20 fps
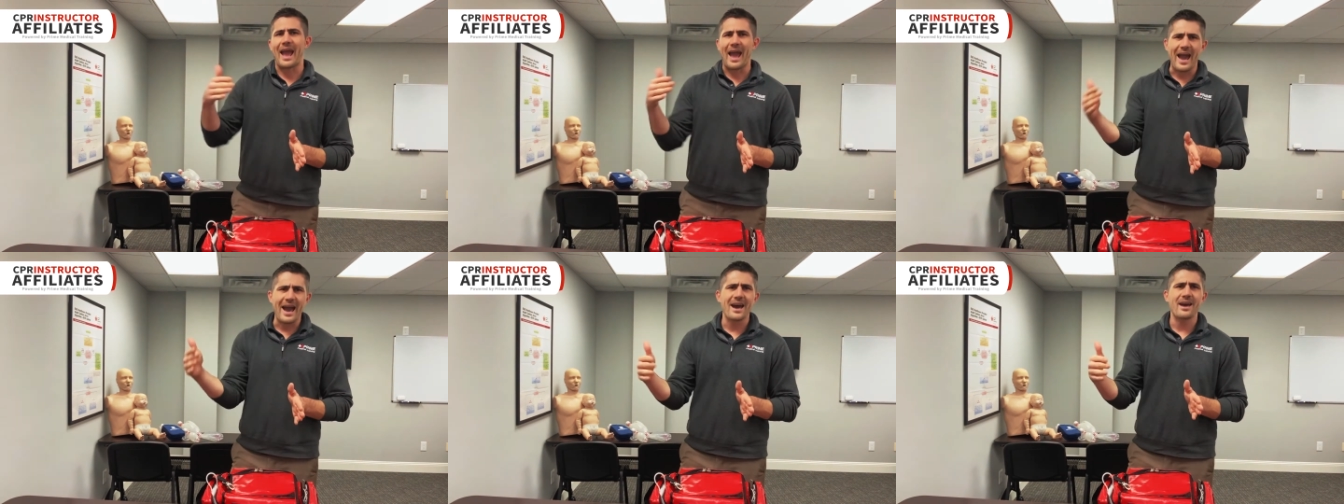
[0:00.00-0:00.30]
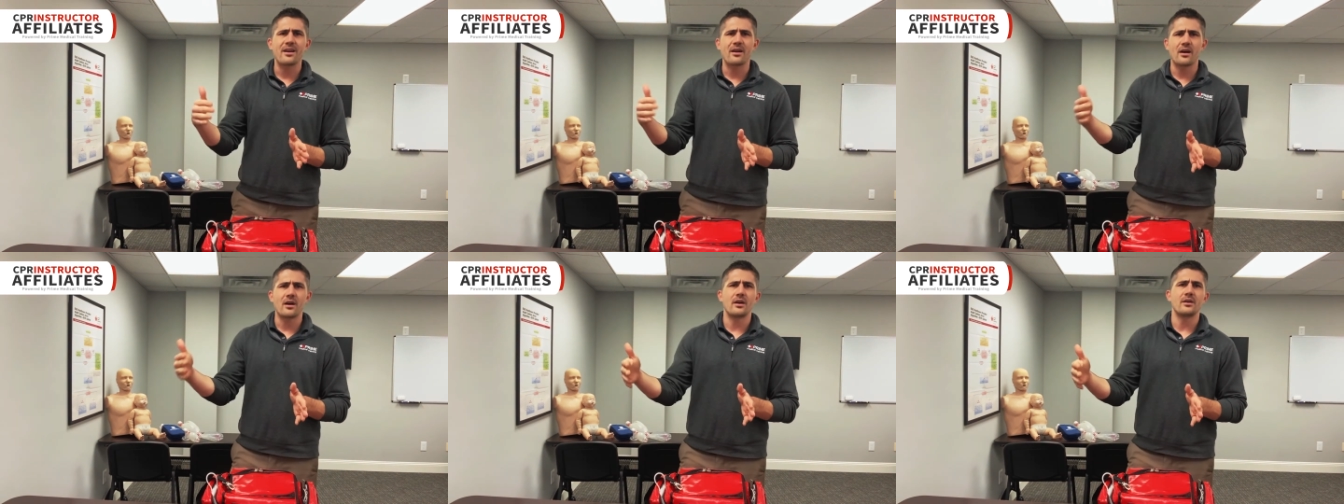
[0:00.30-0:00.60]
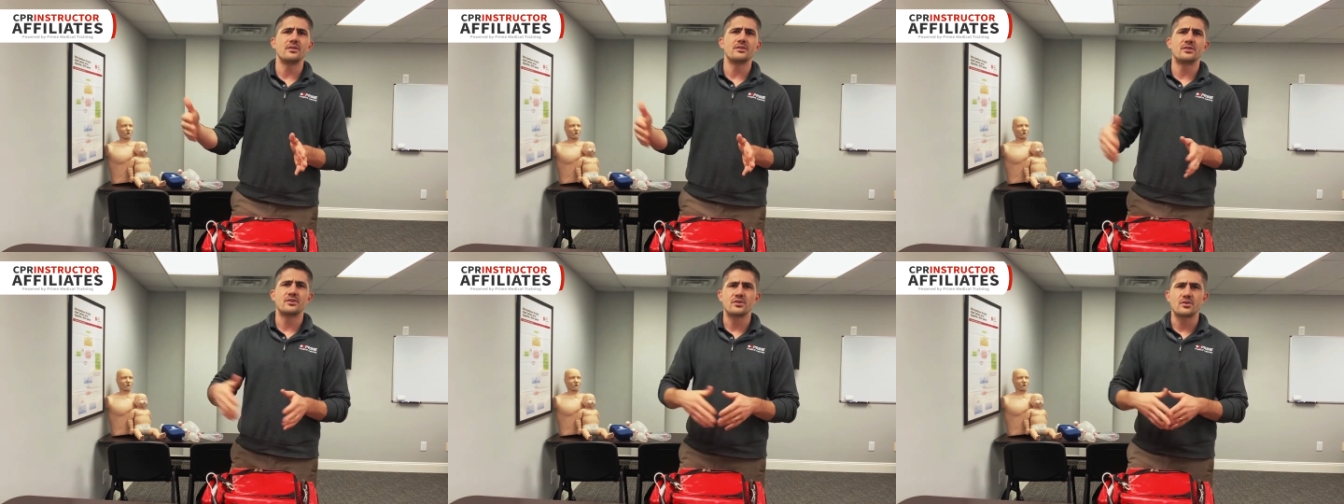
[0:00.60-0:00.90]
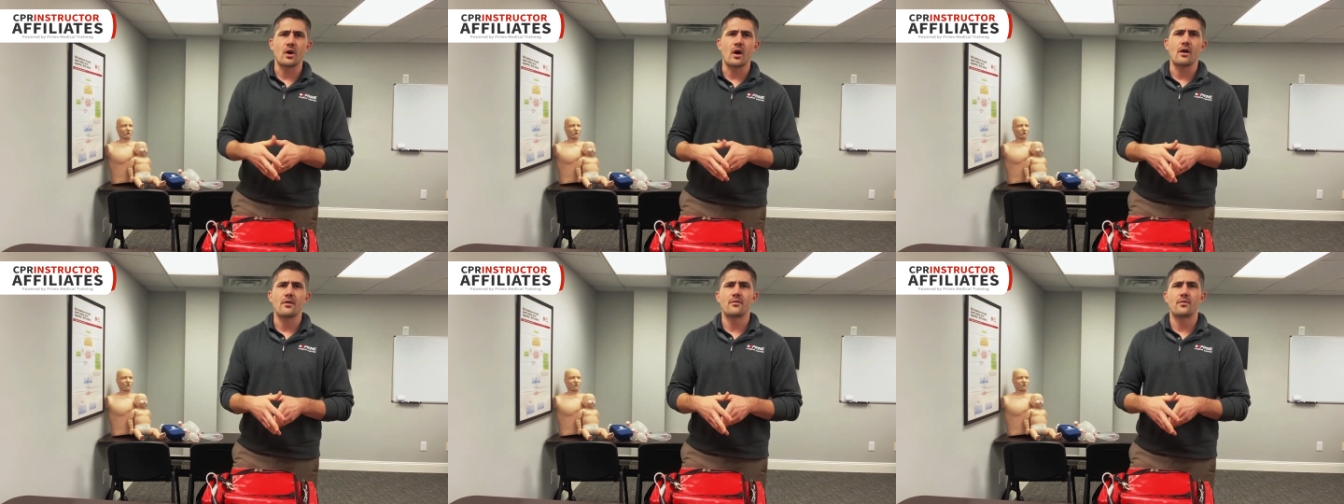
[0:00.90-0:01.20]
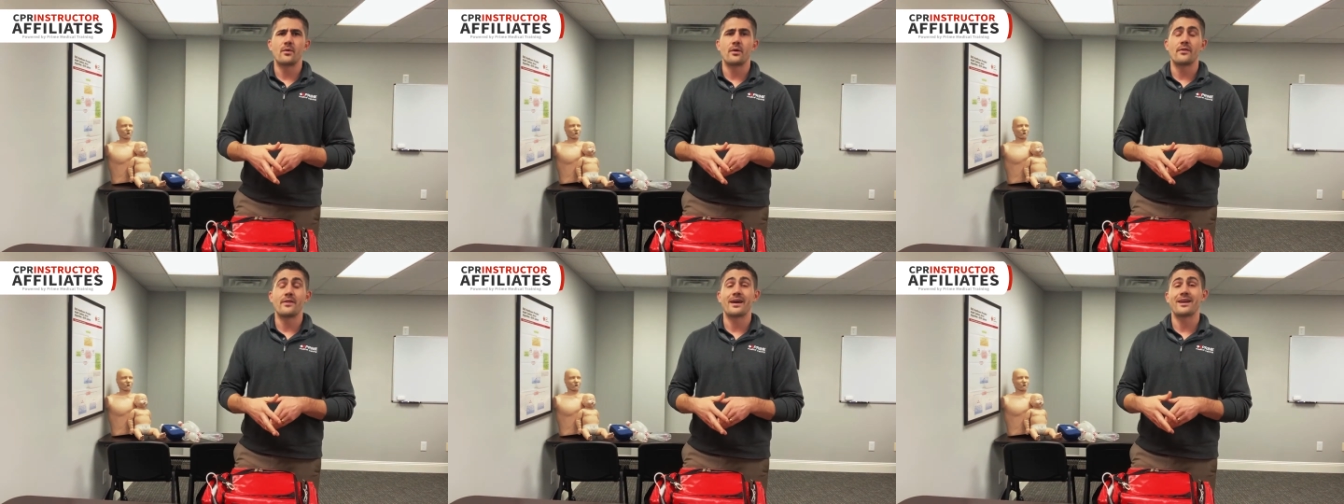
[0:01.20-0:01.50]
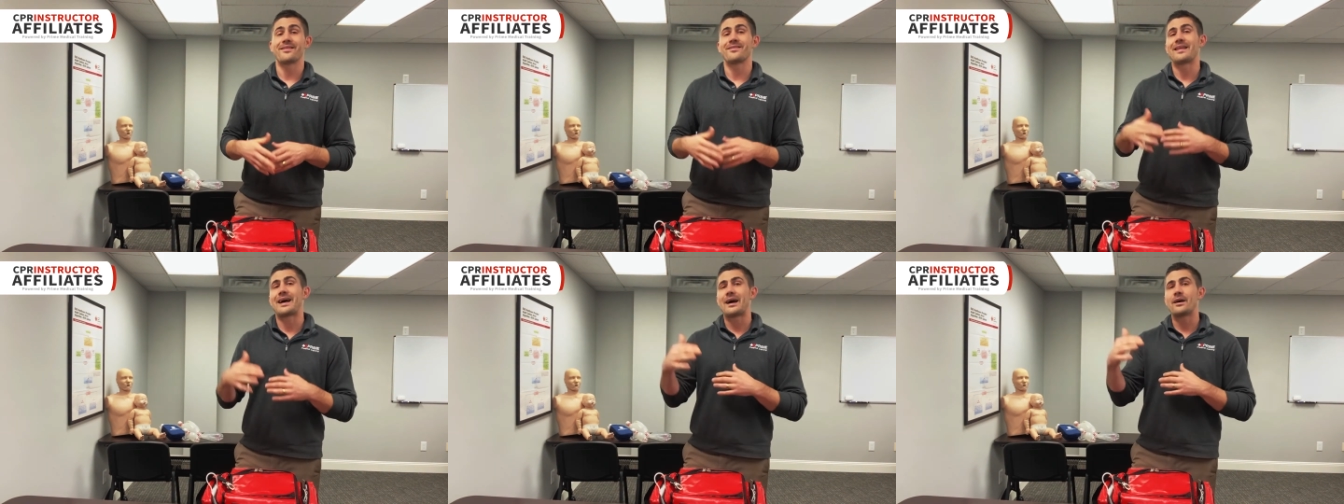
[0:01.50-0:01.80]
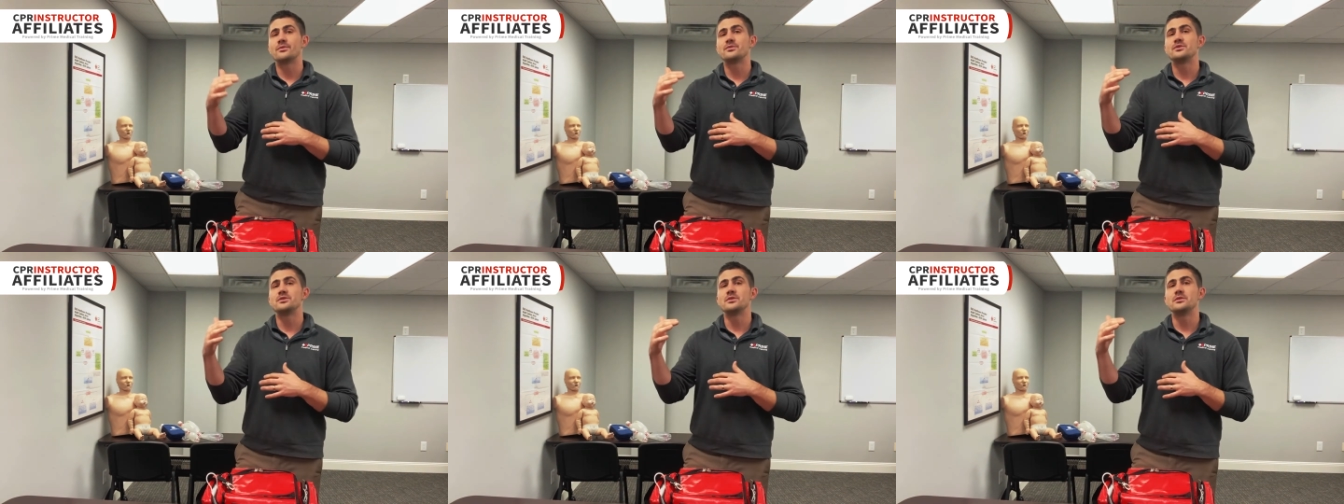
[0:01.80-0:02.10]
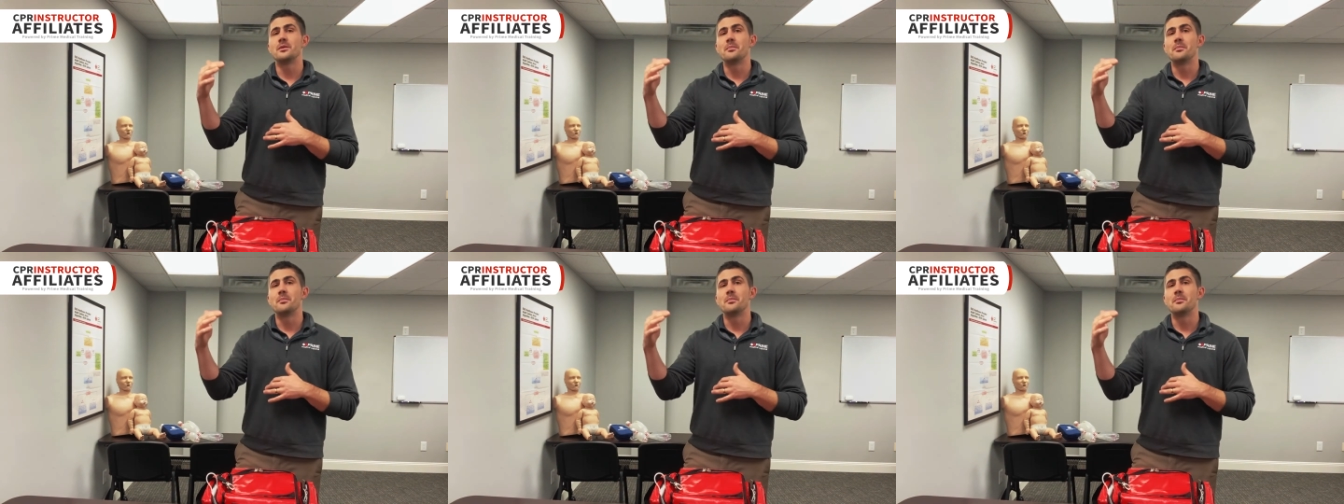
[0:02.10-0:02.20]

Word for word: add-on software that allows you